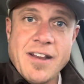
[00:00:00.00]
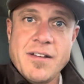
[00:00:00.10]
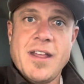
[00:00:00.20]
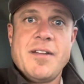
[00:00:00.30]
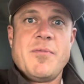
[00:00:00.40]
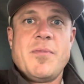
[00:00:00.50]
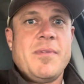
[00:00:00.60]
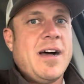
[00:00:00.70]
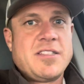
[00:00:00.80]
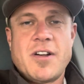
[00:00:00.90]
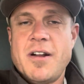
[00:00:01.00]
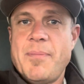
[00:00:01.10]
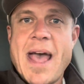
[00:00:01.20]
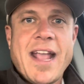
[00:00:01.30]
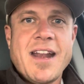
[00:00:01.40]
And I started
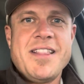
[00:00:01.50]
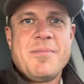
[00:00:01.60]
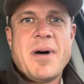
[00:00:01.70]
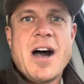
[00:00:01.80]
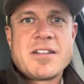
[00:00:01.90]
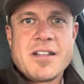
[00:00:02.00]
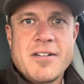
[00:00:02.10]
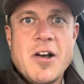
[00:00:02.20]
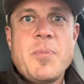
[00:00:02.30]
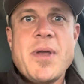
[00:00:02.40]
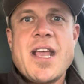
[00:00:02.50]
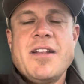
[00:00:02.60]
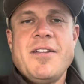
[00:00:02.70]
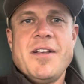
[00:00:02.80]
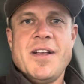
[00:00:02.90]
backing in the box at a roping, and